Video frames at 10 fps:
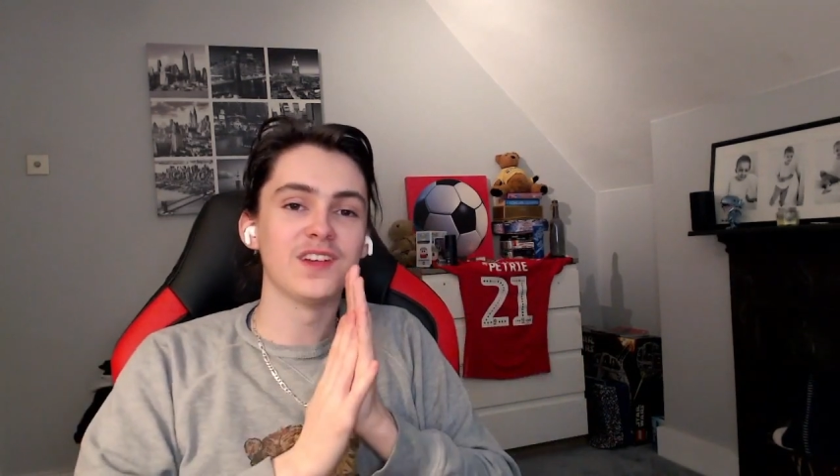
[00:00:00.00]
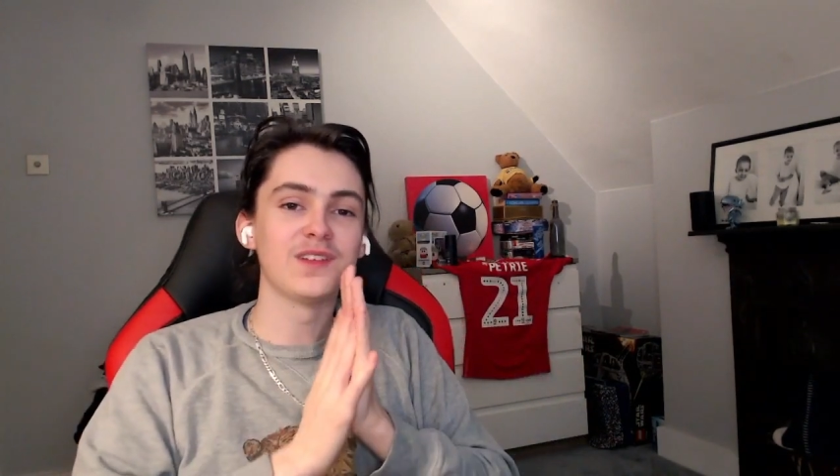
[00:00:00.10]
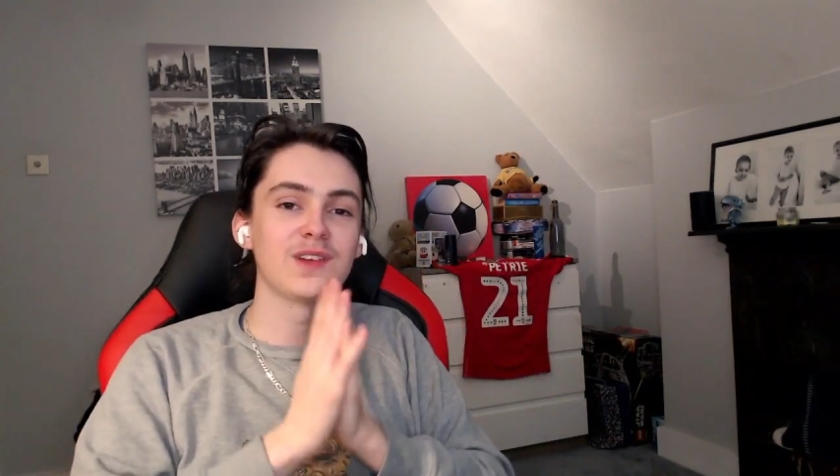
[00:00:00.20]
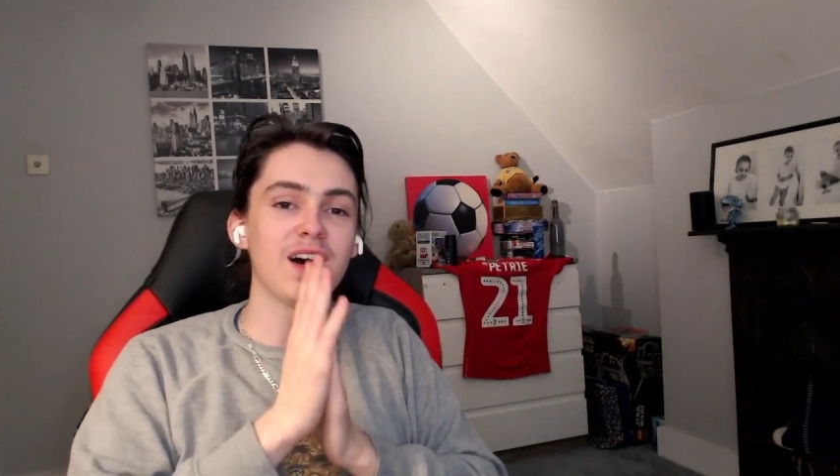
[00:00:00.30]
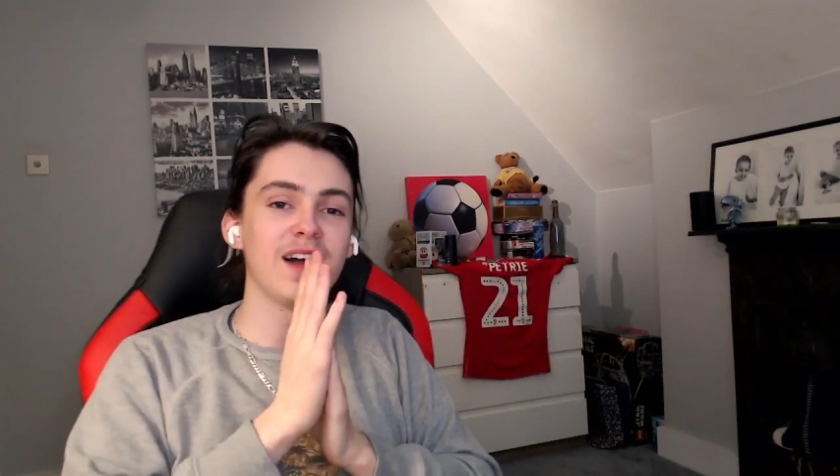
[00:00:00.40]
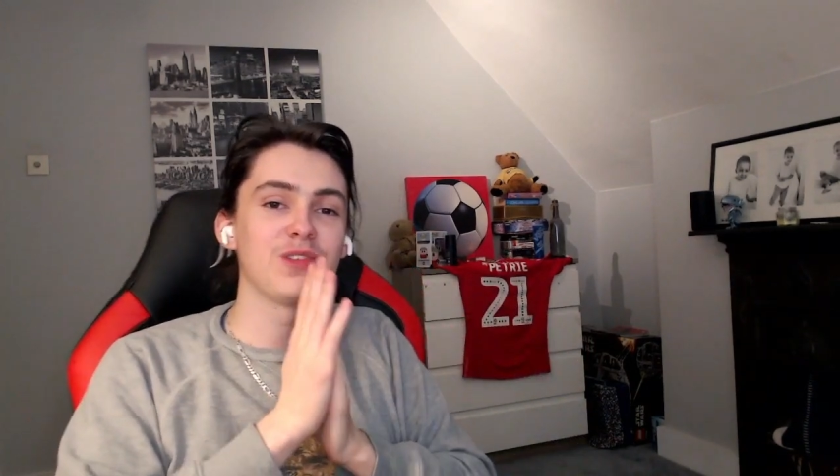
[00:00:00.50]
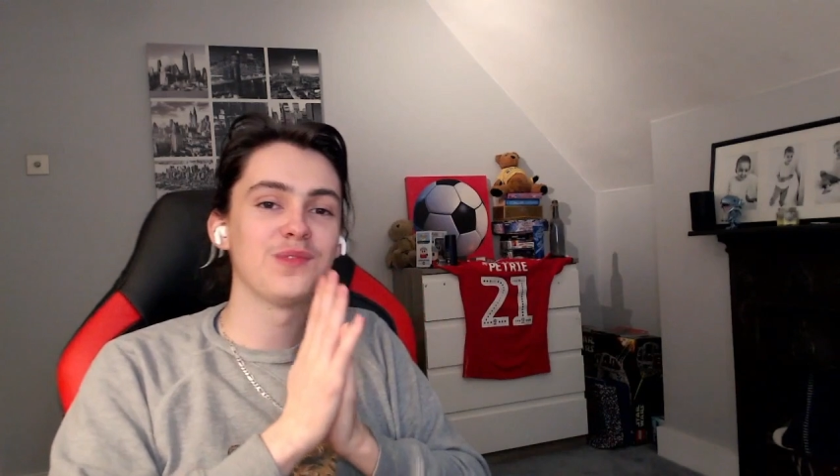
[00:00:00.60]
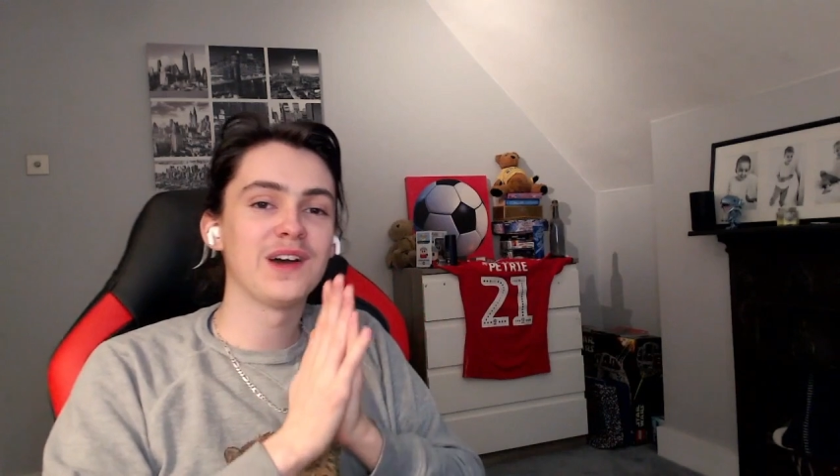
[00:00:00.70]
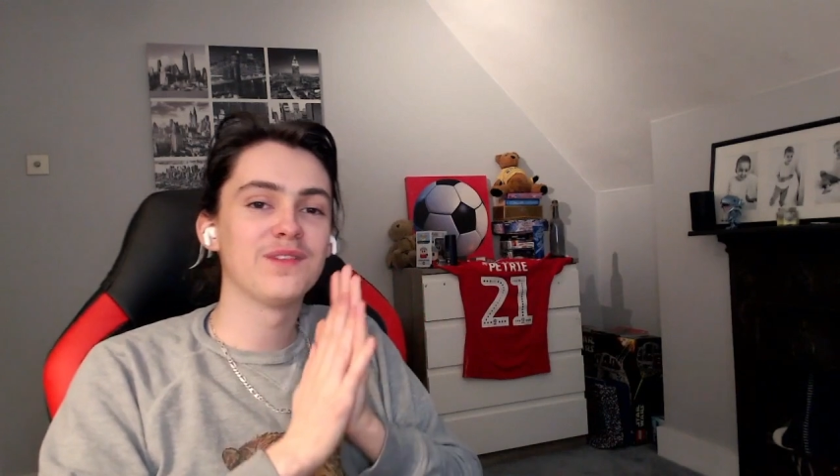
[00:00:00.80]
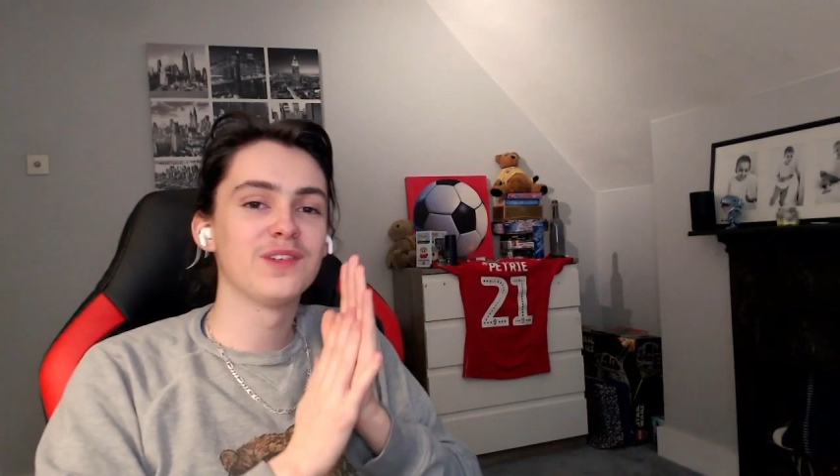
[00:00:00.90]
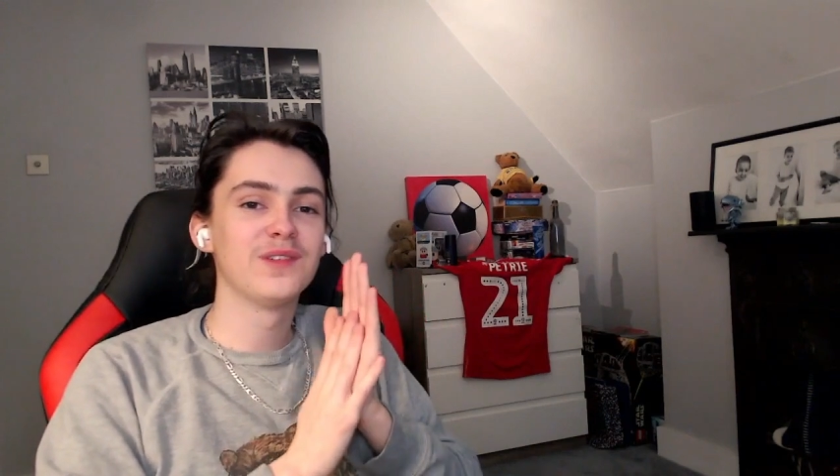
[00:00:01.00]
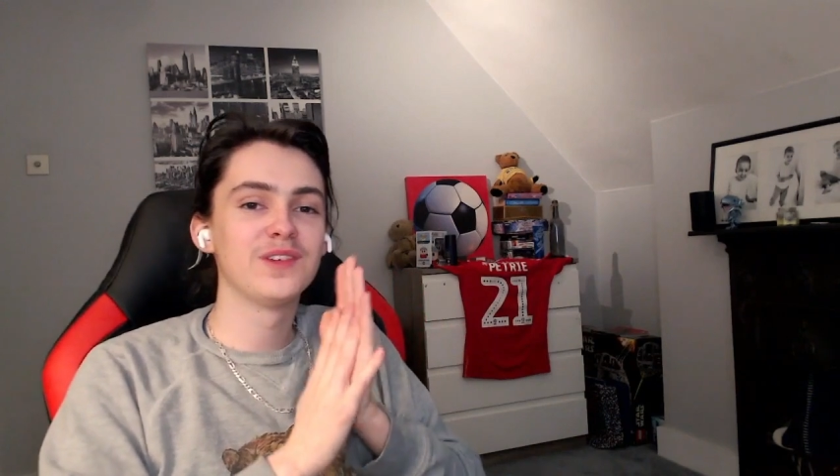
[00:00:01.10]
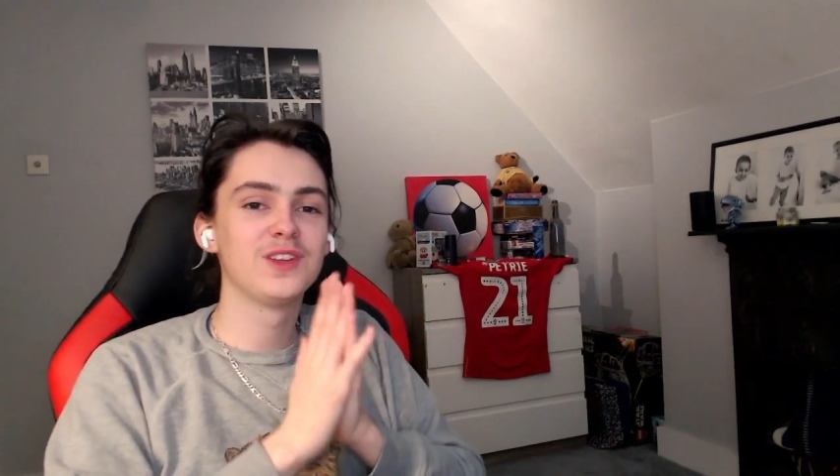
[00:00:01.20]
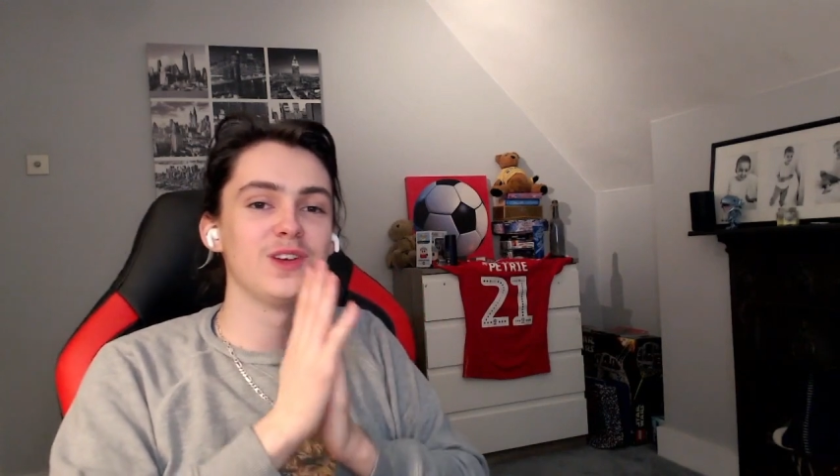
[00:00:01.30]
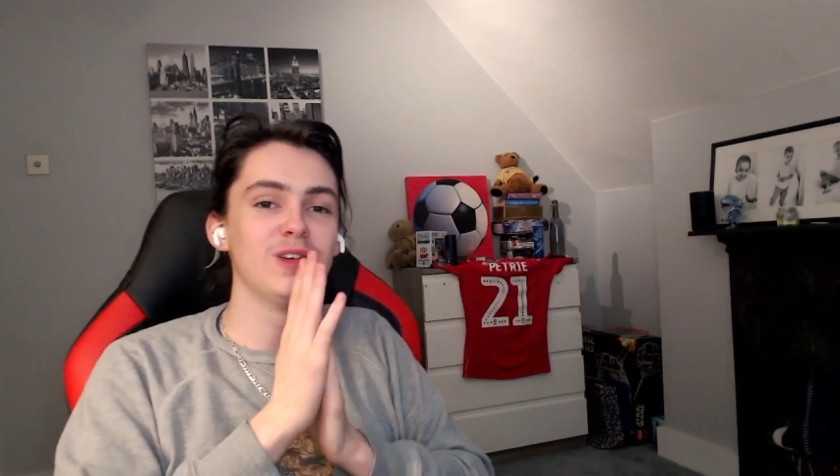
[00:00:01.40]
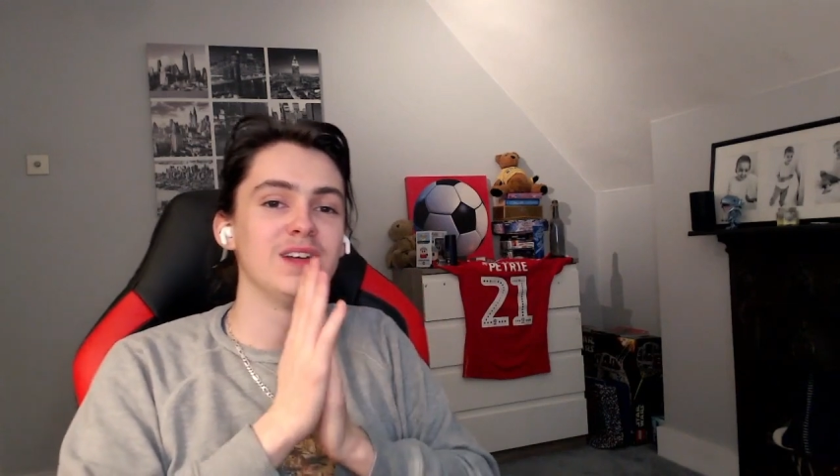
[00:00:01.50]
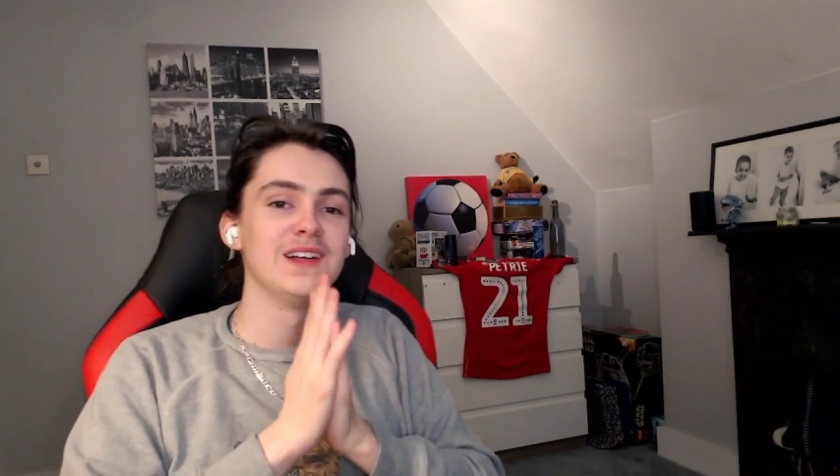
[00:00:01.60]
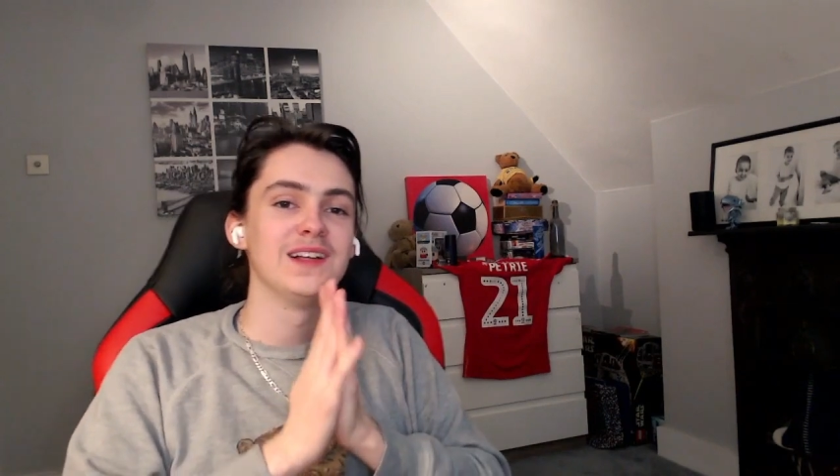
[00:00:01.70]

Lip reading: And guys, without further ado,